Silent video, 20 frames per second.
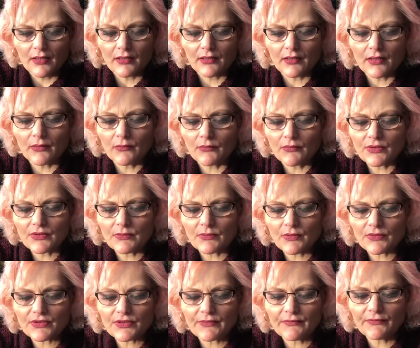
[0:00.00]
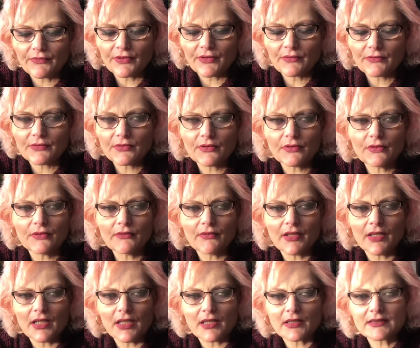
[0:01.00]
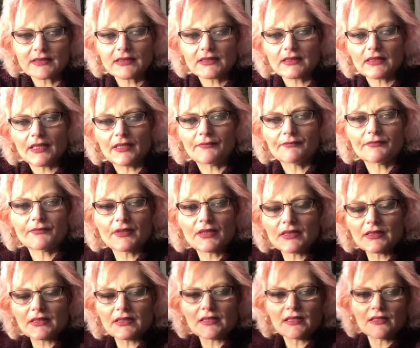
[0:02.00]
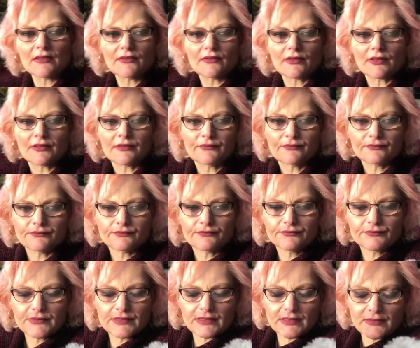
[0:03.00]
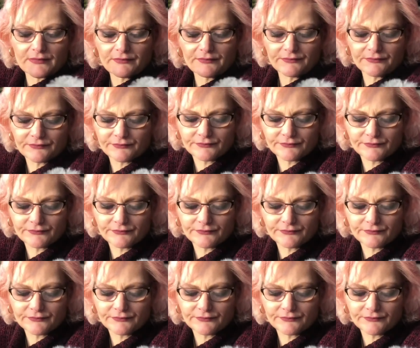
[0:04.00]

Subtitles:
And I will swatch them for you. Dora, sit down. Sit down, Dodo. Sit down.